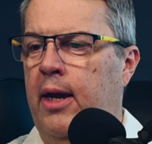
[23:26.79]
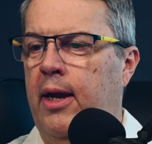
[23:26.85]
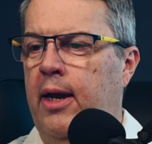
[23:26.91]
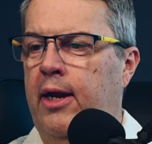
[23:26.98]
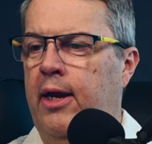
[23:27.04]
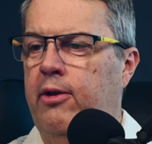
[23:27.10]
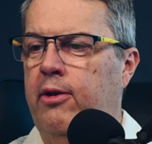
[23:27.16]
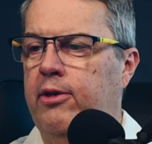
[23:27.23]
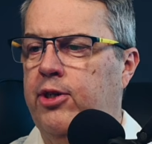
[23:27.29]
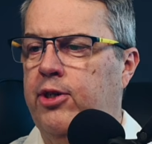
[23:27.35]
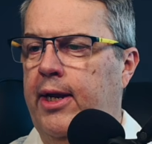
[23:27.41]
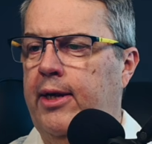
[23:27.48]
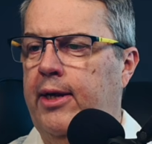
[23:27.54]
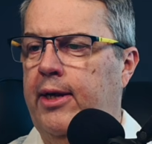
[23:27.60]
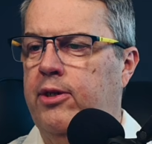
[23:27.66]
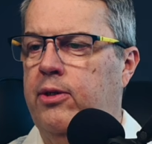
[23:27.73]
And you can
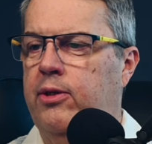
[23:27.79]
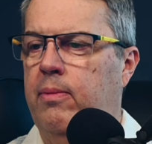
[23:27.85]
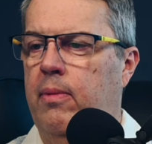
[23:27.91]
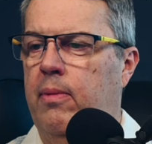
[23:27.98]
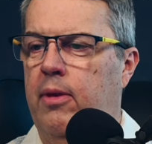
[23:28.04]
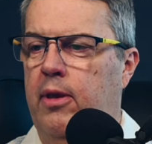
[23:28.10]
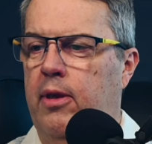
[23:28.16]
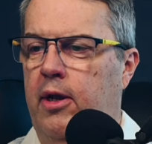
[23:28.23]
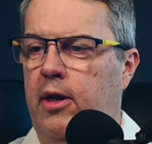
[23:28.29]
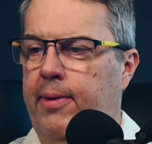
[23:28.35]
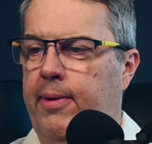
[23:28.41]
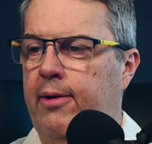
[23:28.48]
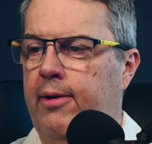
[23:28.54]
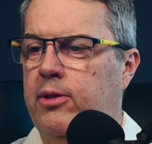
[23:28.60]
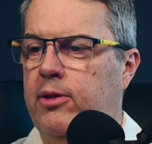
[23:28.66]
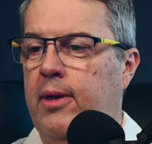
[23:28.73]
change the appearance.